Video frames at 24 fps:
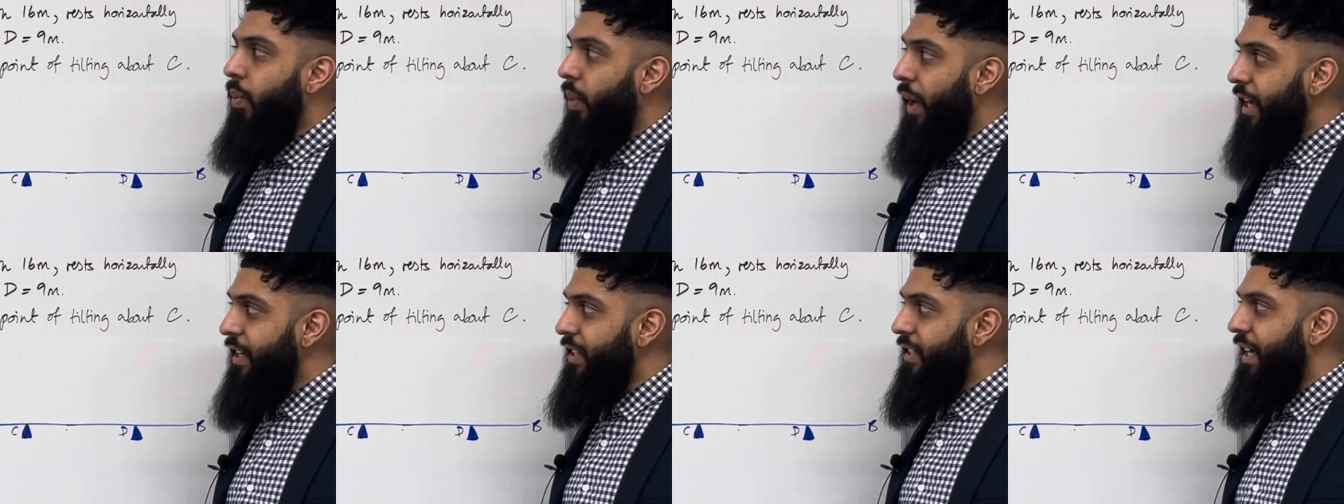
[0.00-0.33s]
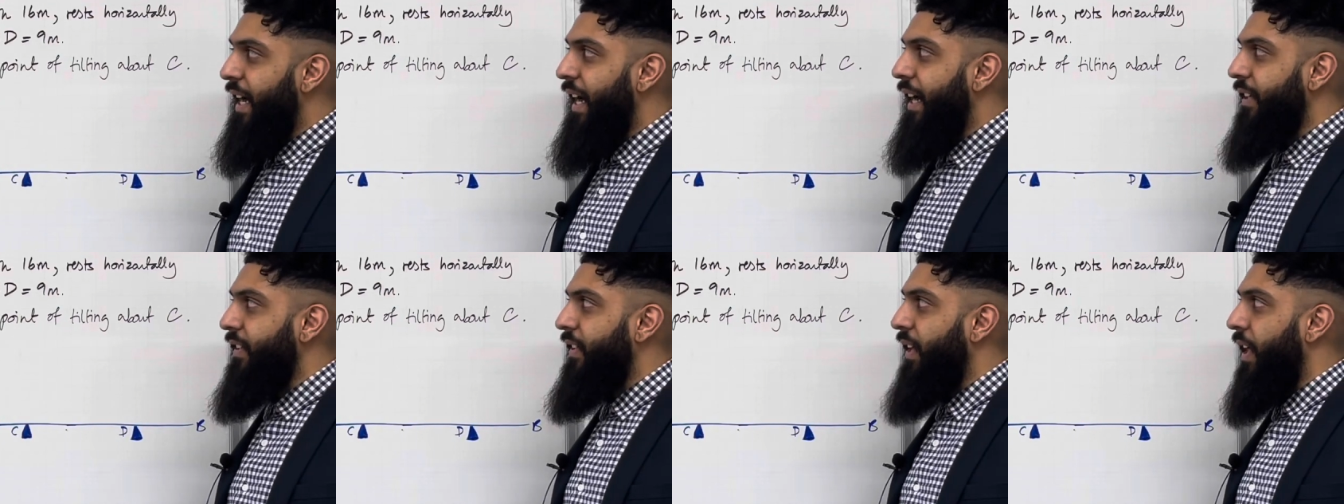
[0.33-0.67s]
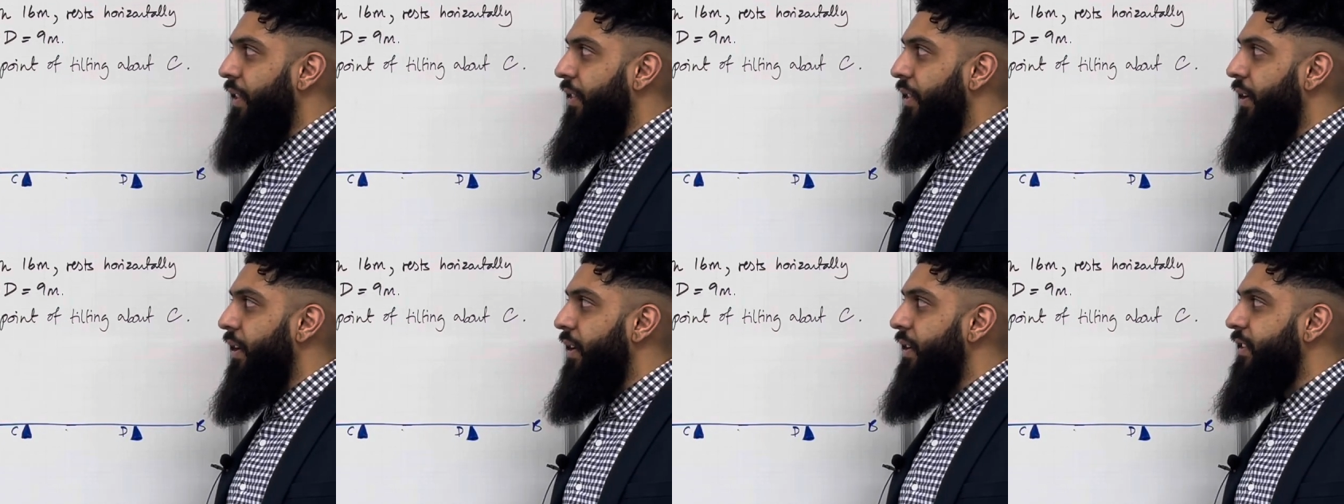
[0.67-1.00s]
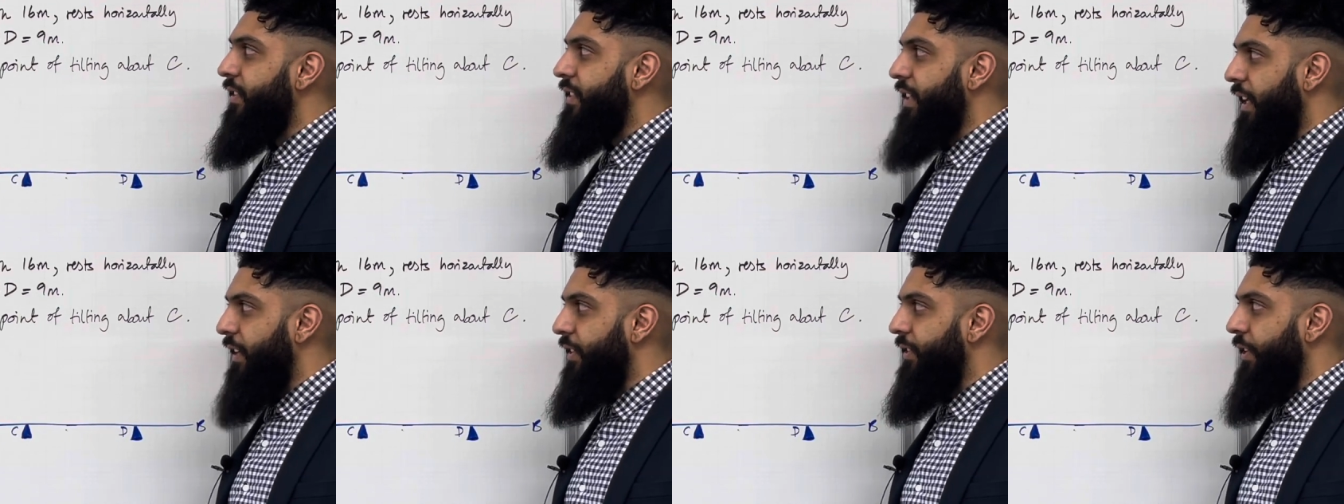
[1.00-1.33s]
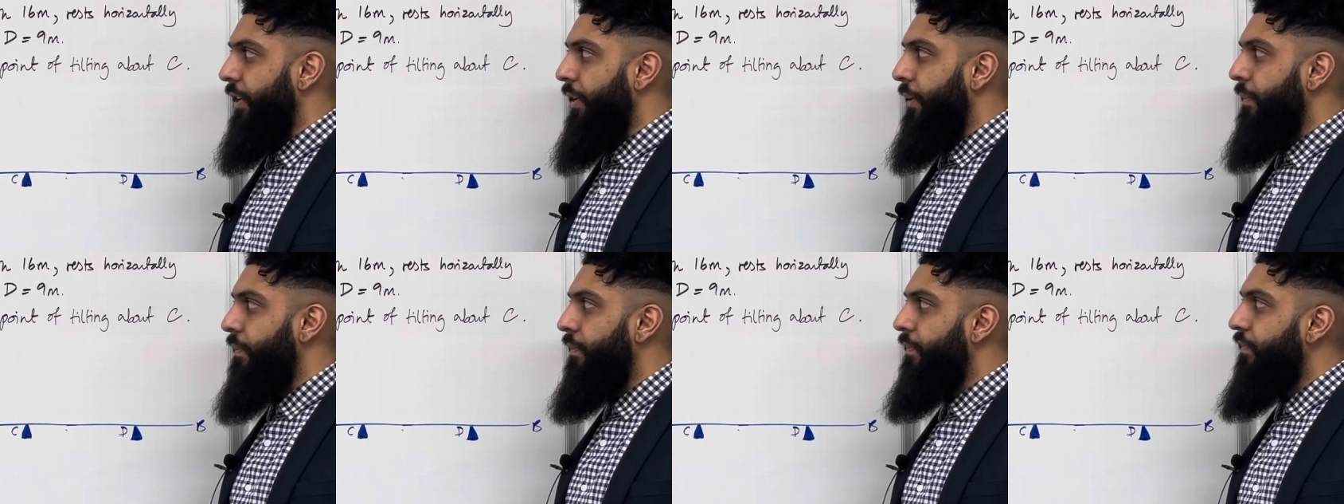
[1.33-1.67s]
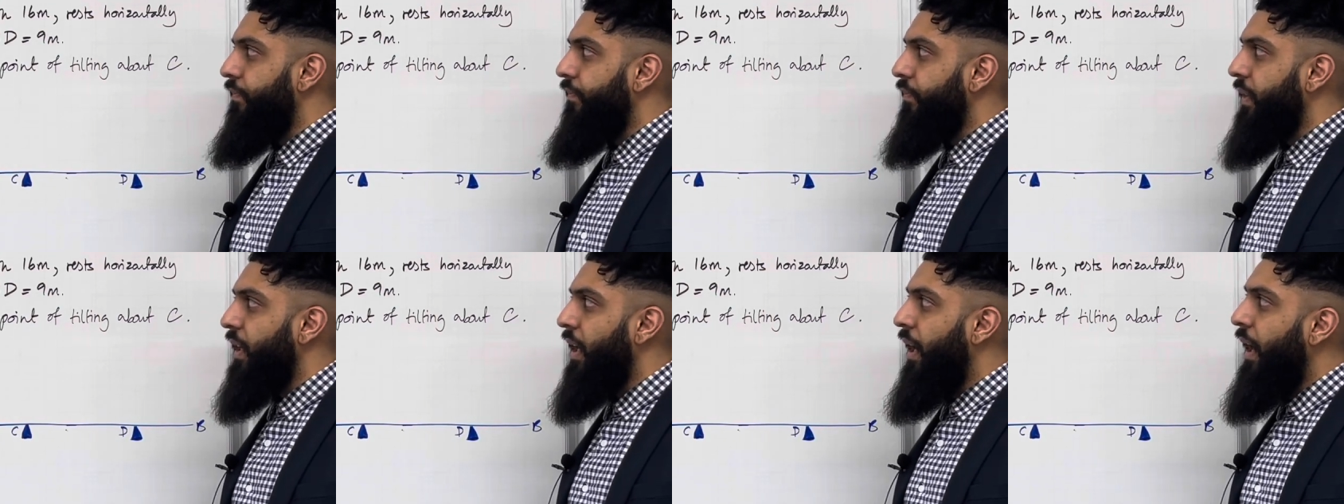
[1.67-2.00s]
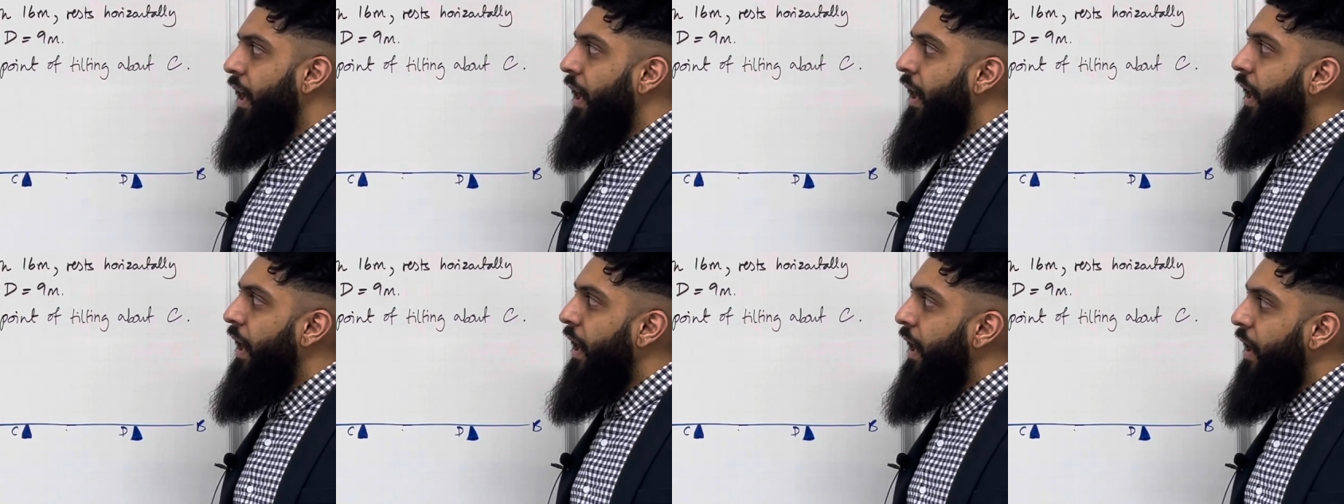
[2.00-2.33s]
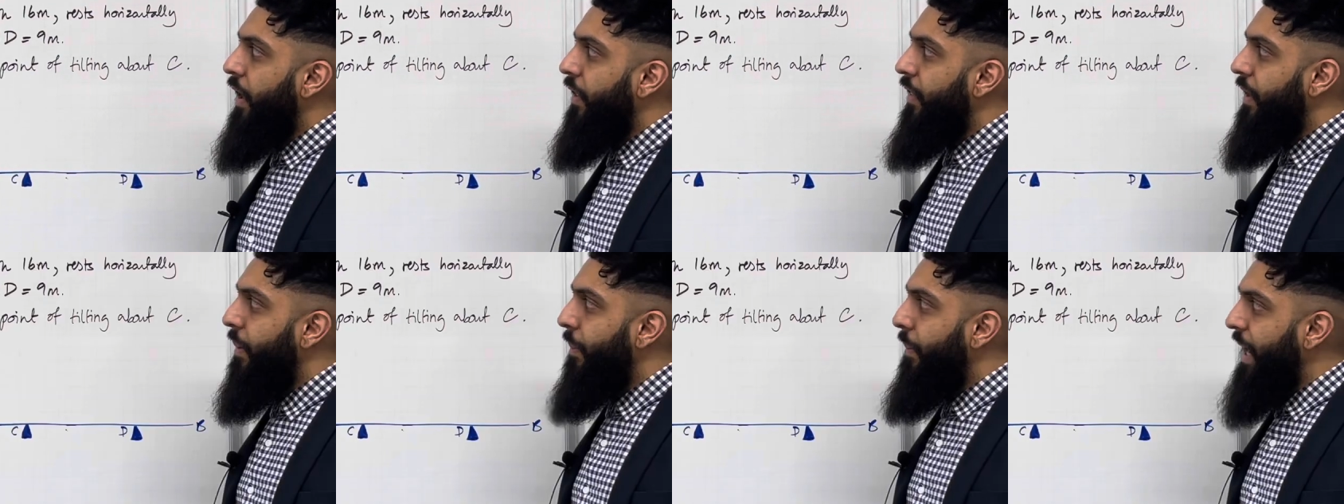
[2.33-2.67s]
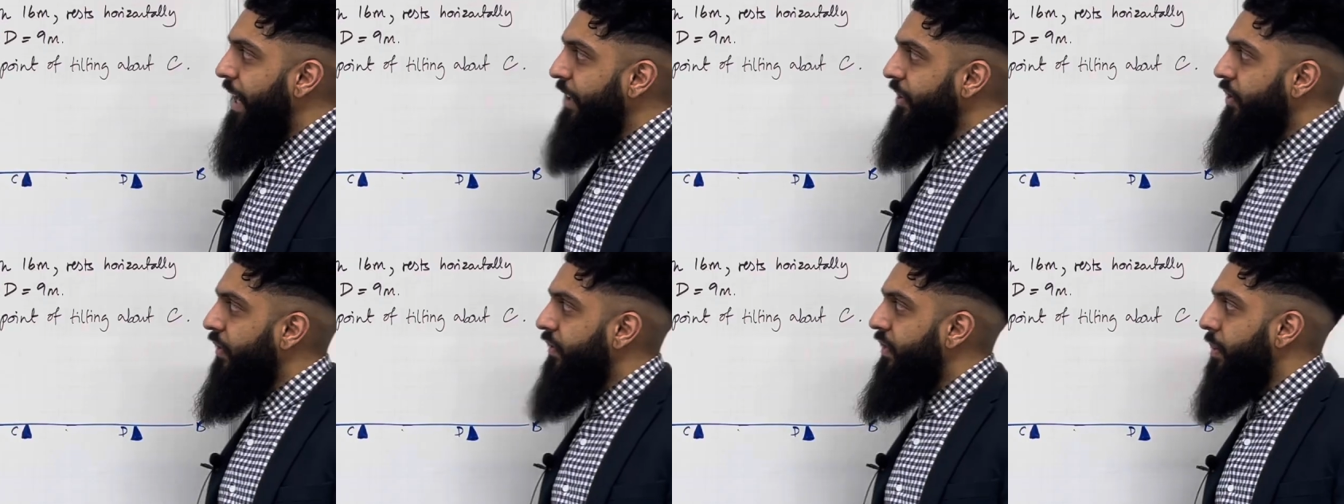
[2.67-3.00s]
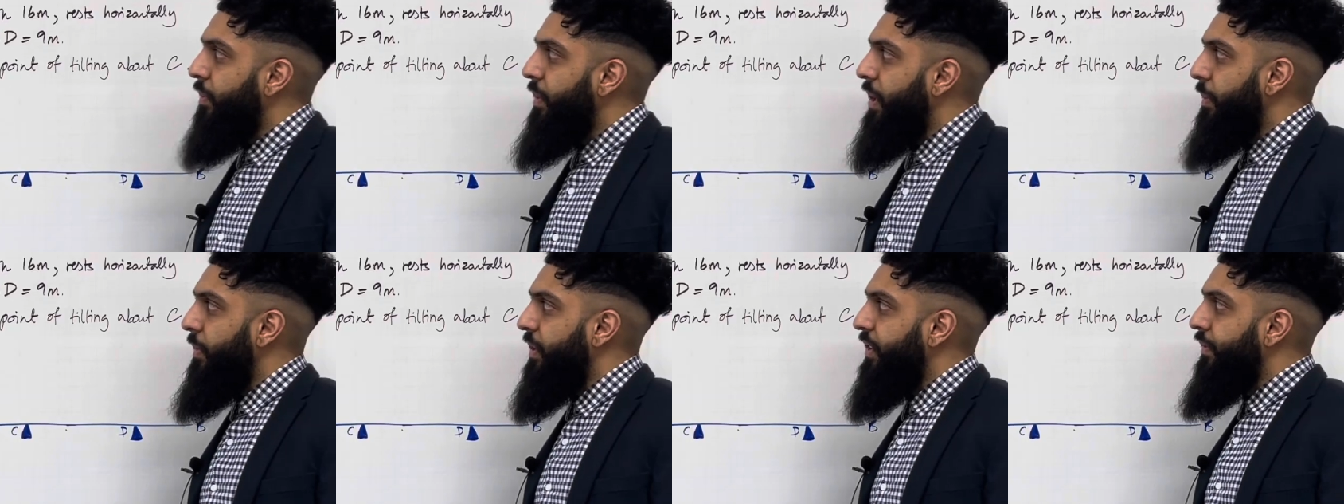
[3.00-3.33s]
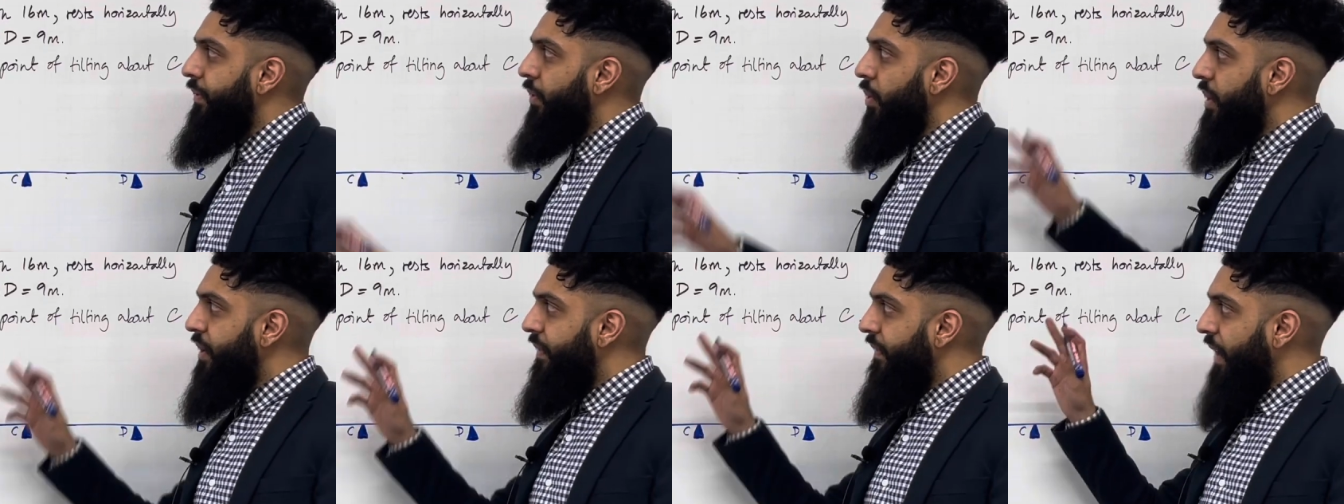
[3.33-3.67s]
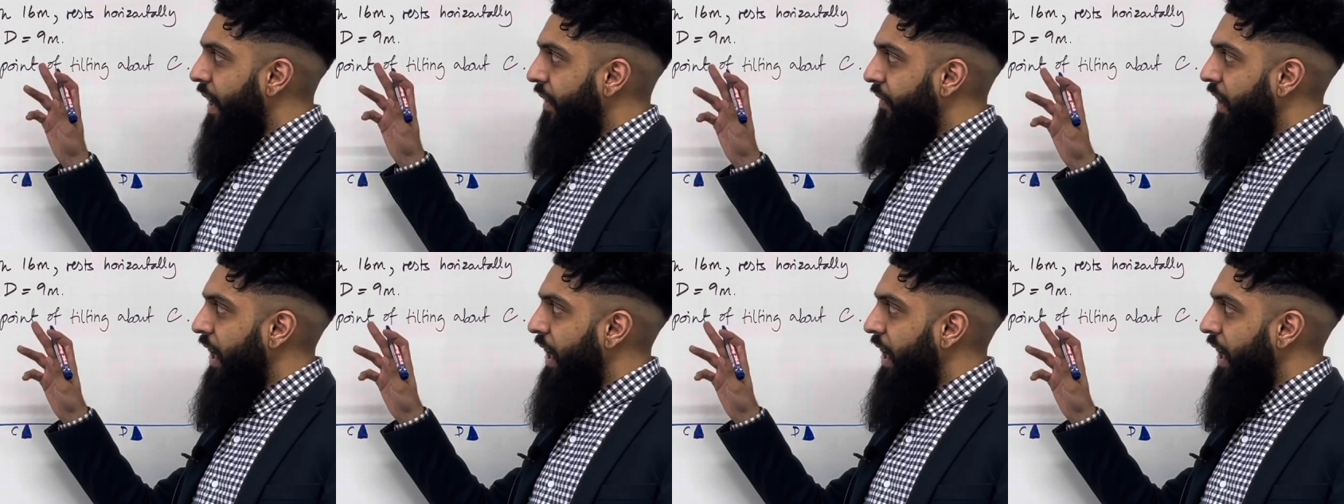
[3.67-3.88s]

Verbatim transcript: weight acts at the center. The mass of the beam is 45